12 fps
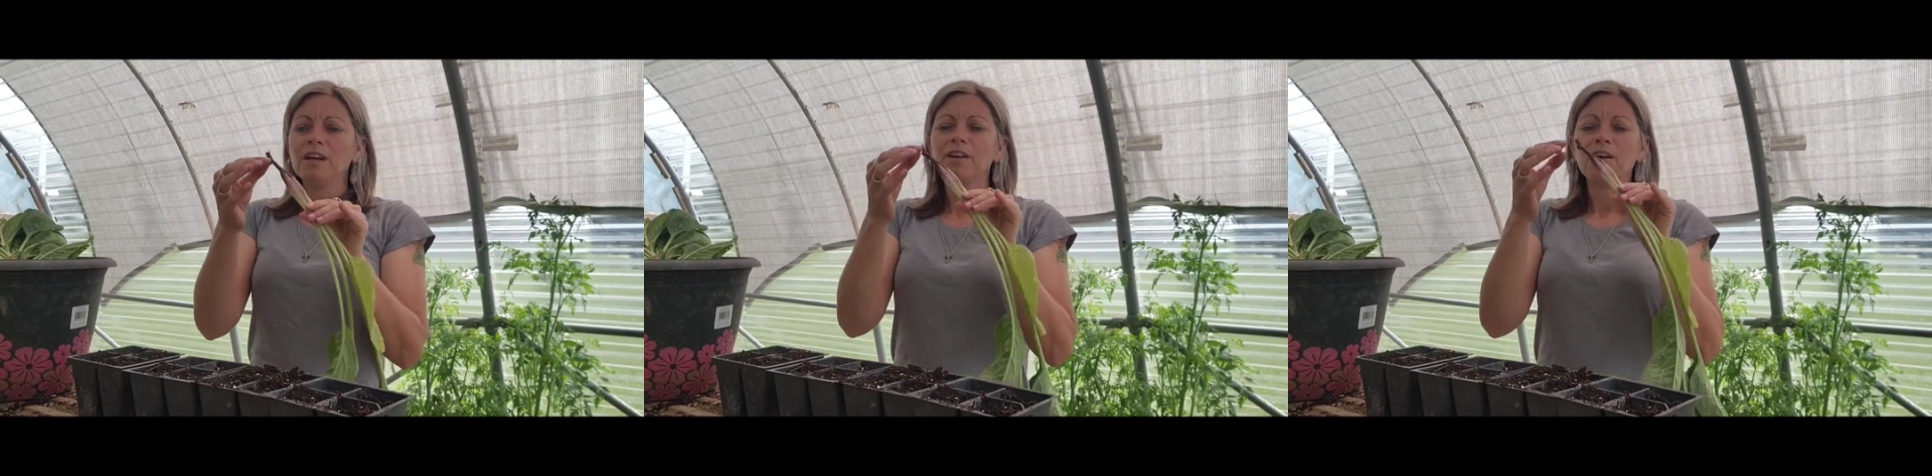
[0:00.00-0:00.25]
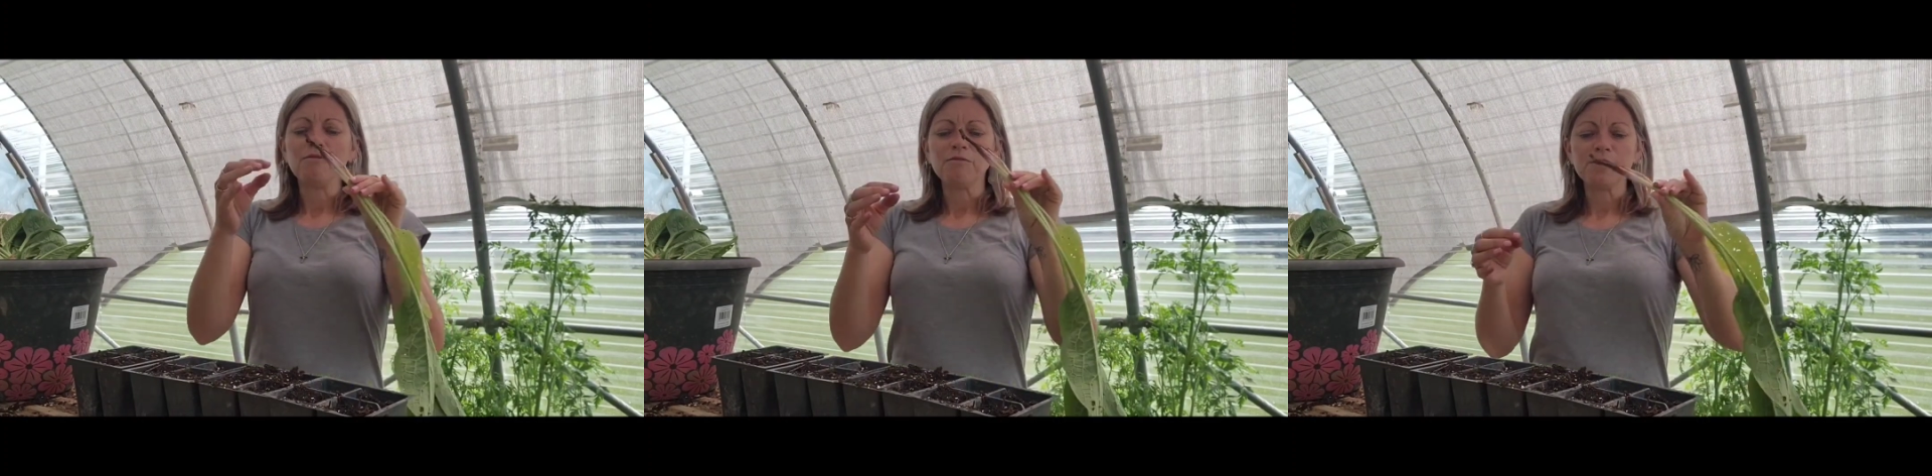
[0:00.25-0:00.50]

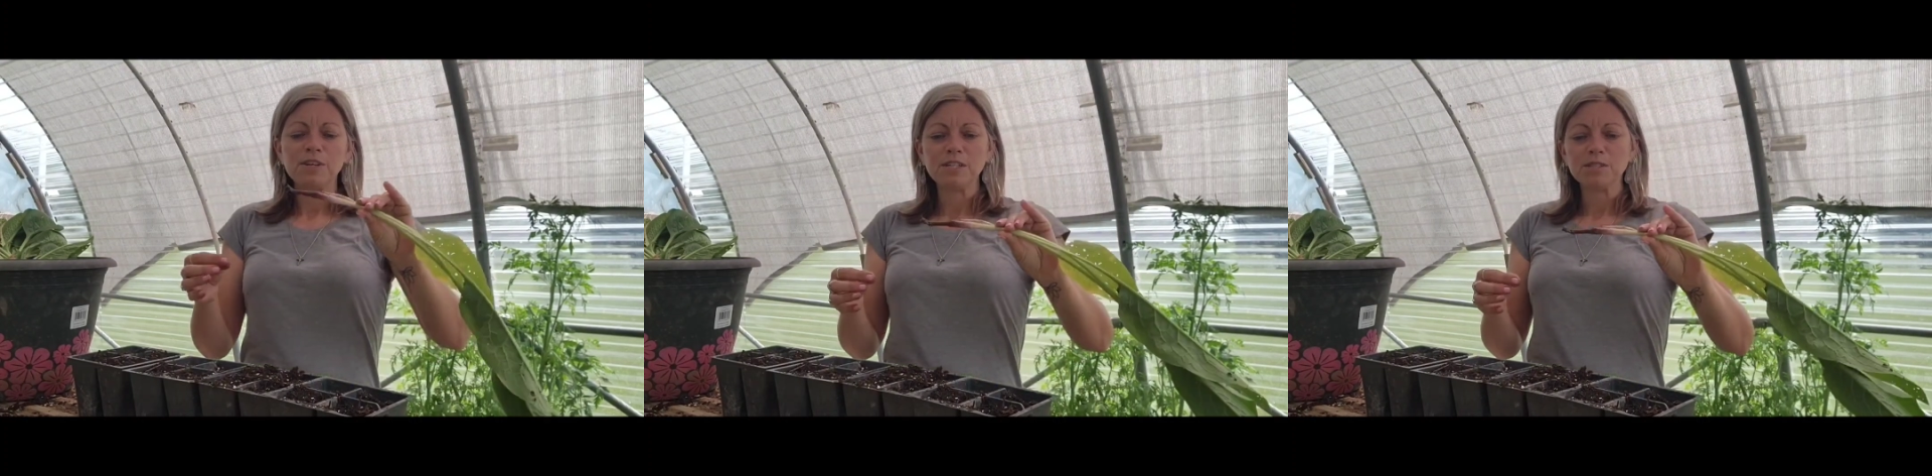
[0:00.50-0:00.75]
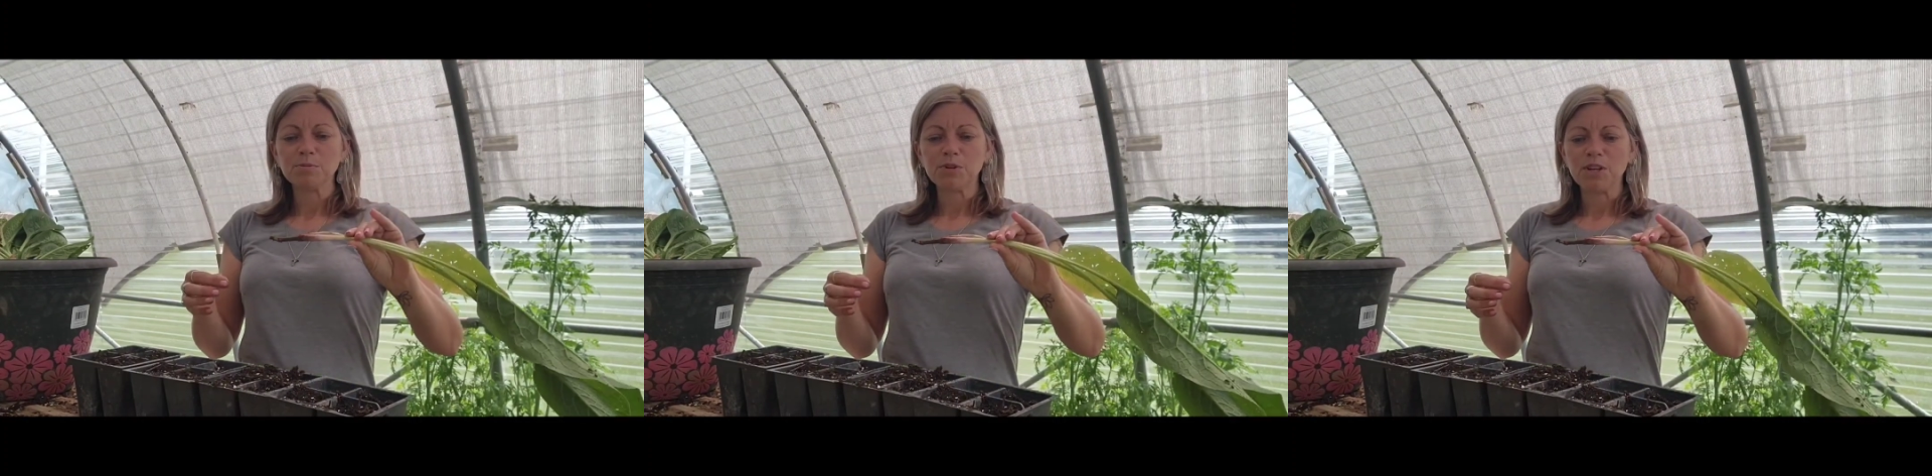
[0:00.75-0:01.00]
Comfrey
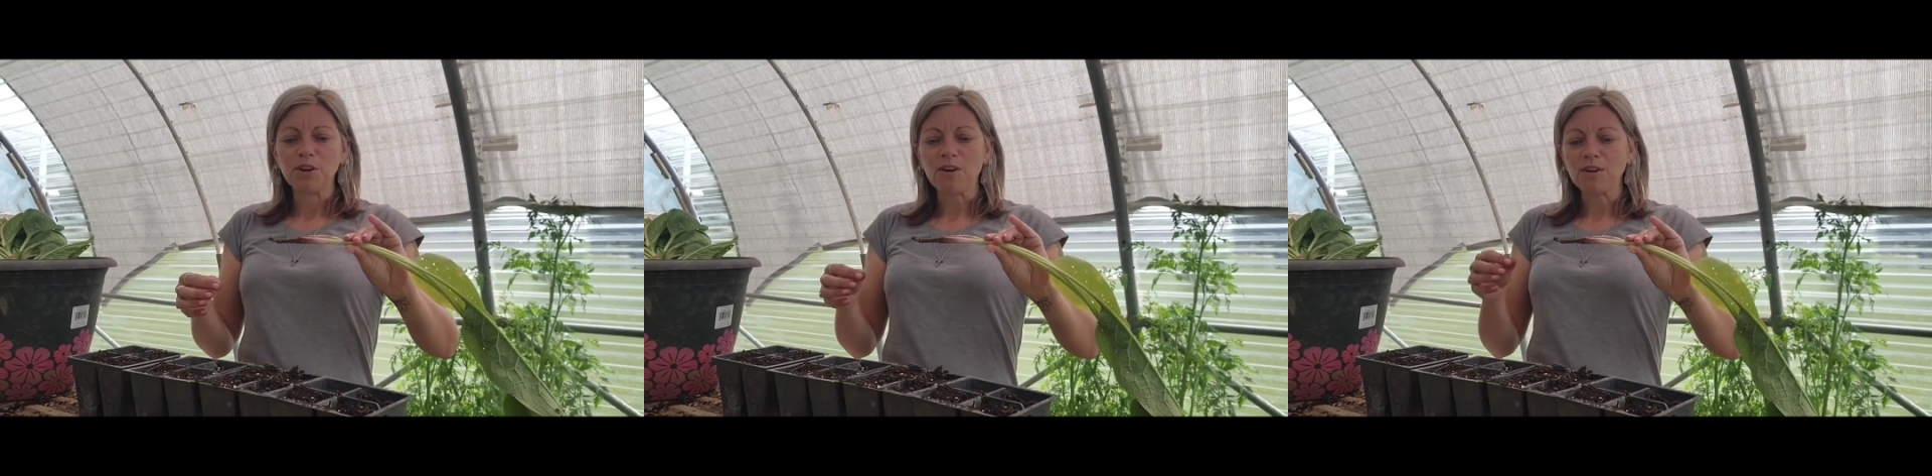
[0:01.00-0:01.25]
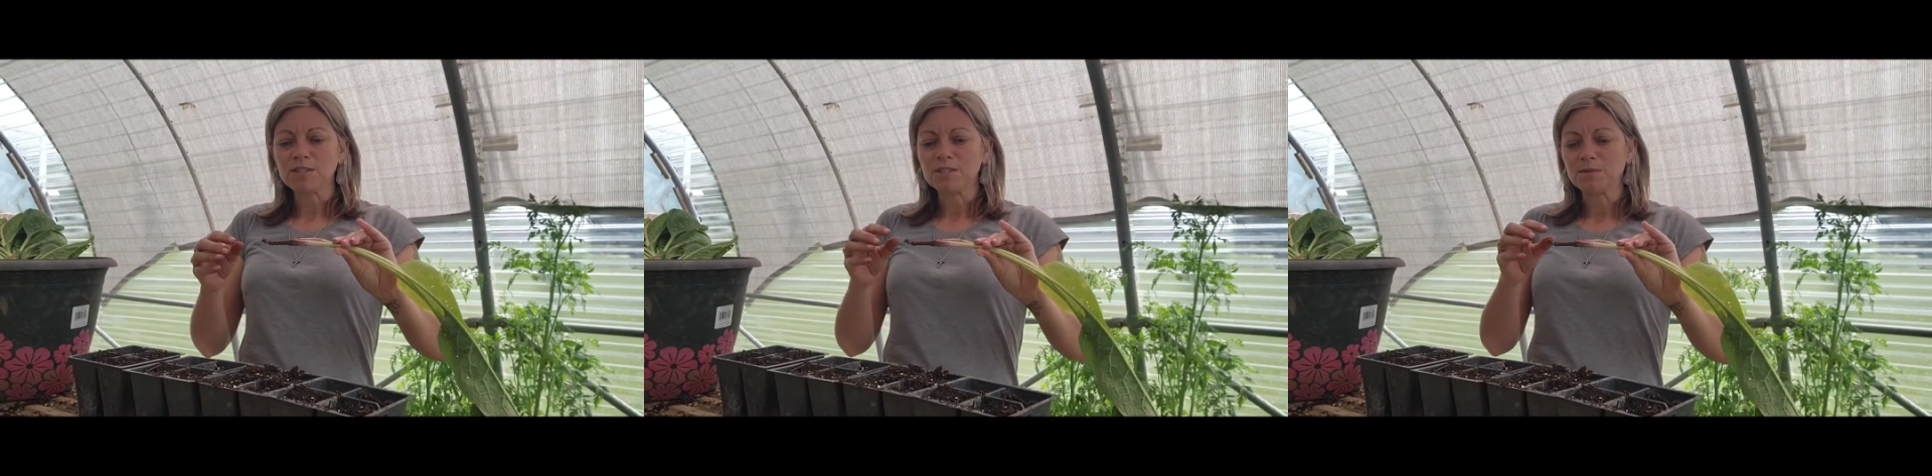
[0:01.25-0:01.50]
is pretty
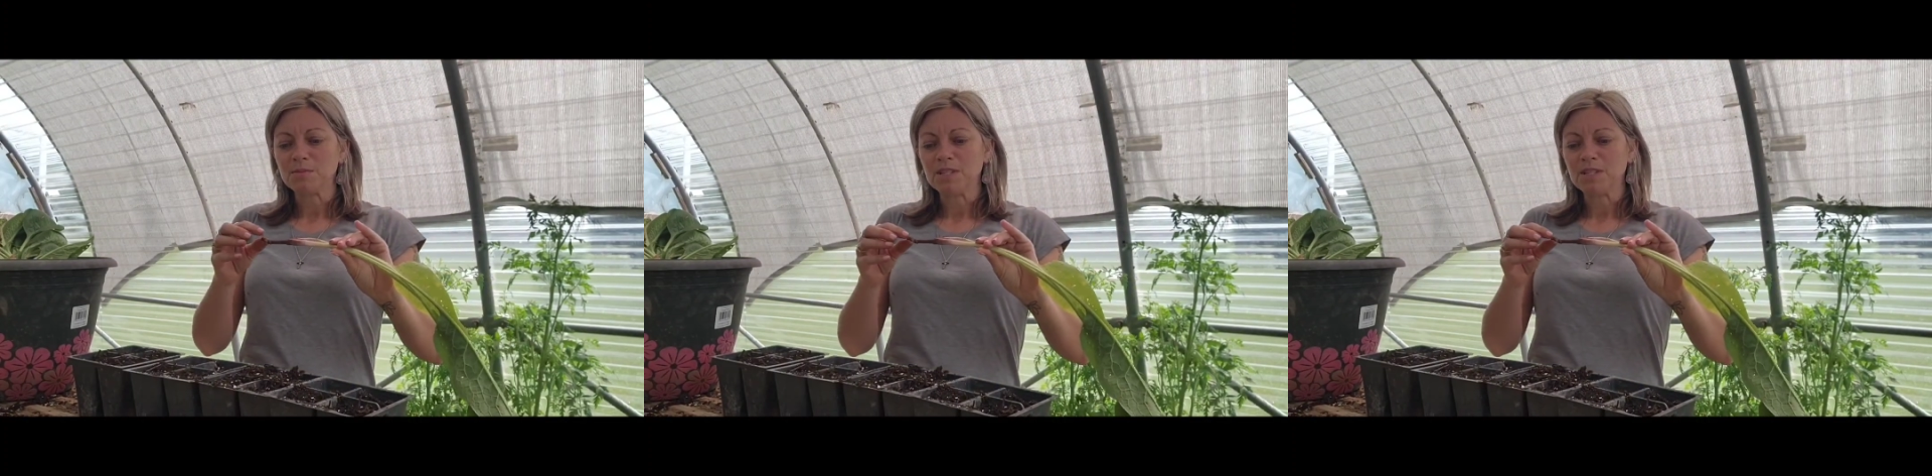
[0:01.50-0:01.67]
awesome